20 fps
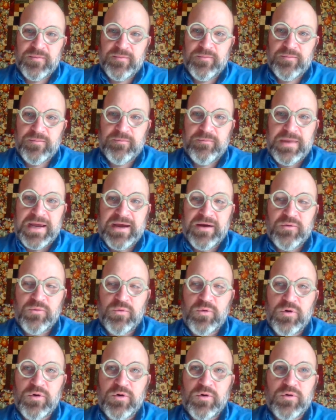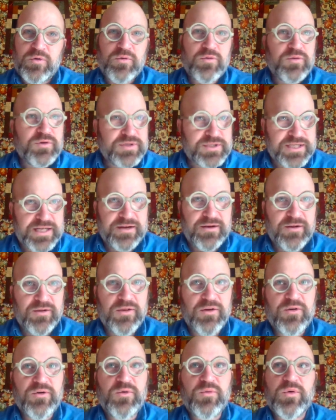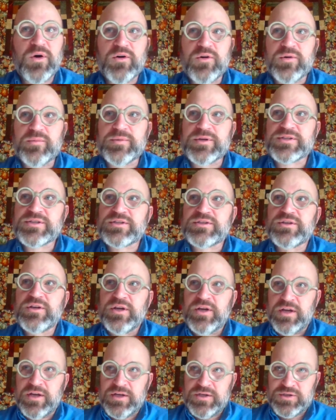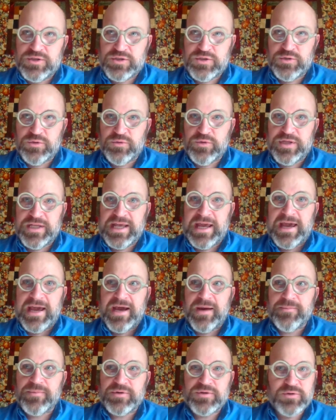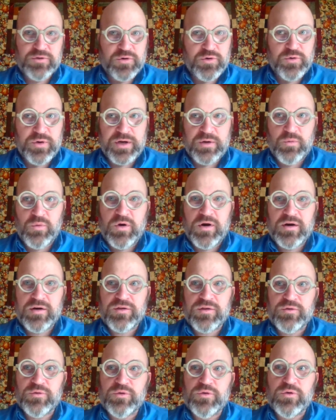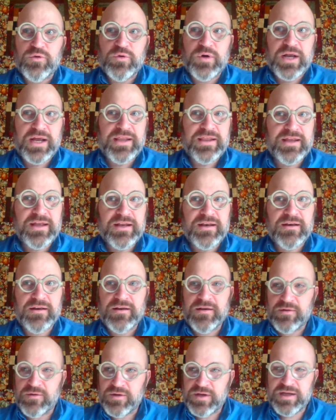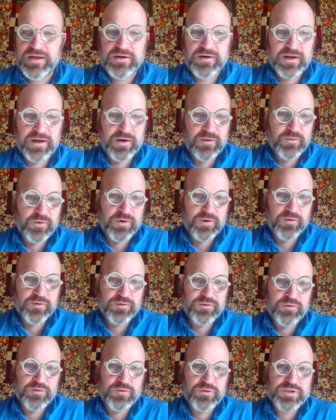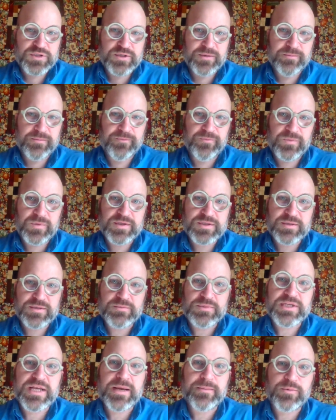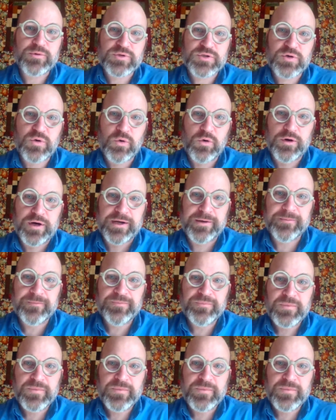Matt will say hello, welcome us to the app, do a quick walkthrough, and then he and I will go through some sample scoring.